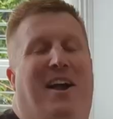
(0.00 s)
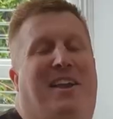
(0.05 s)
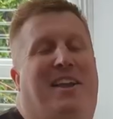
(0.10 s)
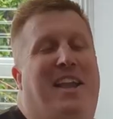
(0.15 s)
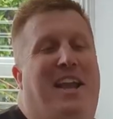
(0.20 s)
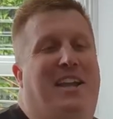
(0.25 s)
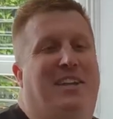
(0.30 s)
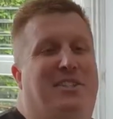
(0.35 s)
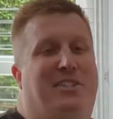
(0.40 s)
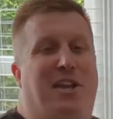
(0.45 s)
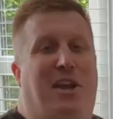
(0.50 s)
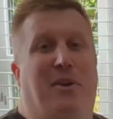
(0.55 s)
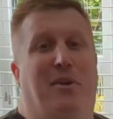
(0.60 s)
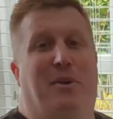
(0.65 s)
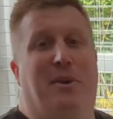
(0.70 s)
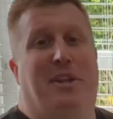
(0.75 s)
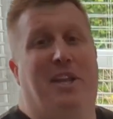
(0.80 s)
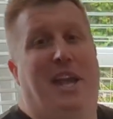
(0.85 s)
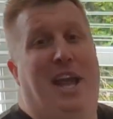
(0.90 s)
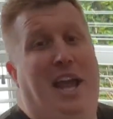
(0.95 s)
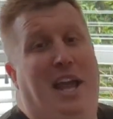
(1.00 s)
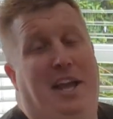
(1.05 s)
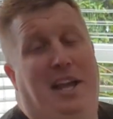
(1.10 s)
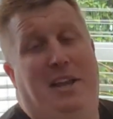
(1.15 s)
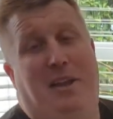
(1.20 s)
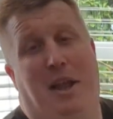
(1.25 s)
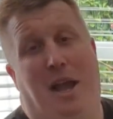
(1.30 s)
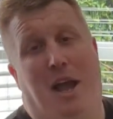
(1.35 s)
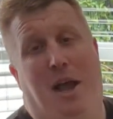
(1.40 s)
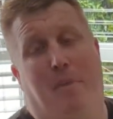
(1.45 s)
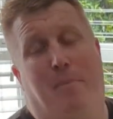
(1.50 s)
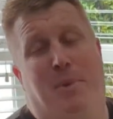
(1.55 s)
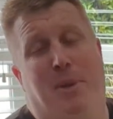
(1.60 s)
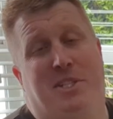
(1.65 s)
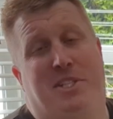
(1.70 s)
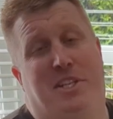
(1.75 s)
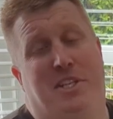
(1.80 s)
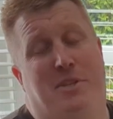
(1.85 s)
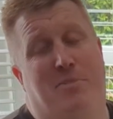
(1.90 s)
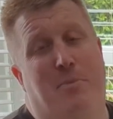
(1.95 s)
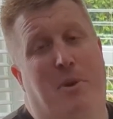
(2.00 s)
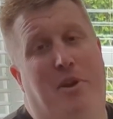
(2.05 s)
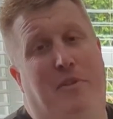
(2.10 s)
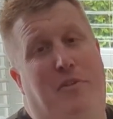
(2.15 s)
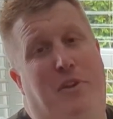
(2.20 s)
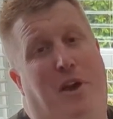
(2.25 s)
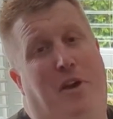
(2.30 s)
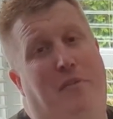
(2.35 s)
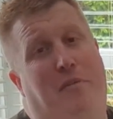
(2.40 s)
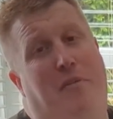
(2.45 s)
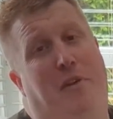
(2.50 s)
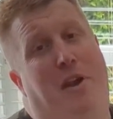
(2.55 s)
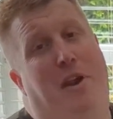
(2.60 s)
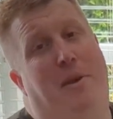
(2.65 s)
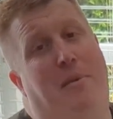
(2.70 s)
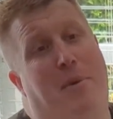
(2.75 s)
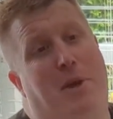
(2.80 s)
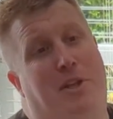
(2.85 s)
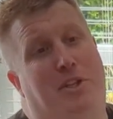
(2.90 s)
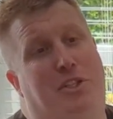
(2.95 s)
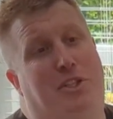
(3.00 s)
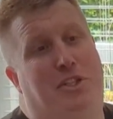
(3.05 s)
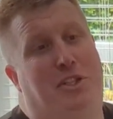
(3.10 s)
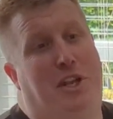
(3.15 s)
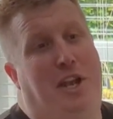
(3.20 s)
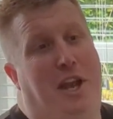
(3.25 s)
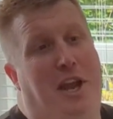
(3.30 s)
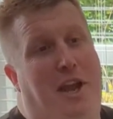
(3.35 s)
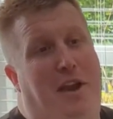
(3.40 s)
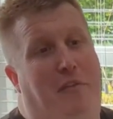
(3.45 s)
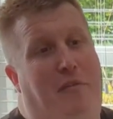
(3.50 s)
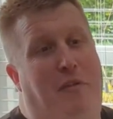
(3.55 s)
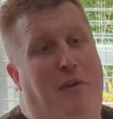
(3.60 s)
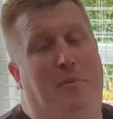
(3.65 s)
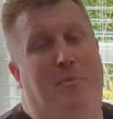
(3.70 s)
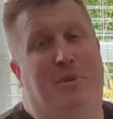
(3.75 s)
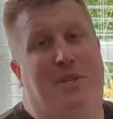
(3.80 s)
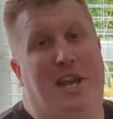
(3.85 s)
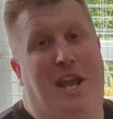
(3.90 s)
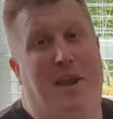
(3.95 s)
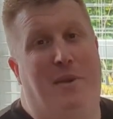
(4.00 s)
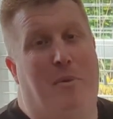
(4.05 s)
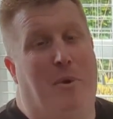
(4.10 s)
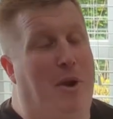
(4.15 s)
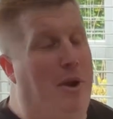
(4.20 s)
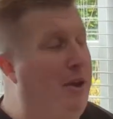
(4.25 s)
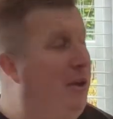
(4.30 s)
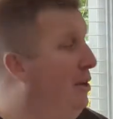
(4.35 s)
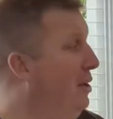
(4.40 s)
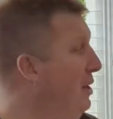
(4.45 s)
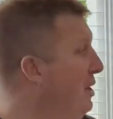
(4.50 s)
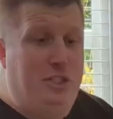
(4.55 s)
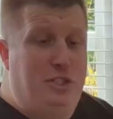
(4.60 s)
Okay, so yeah, uh, business moved on very much uh, from day one.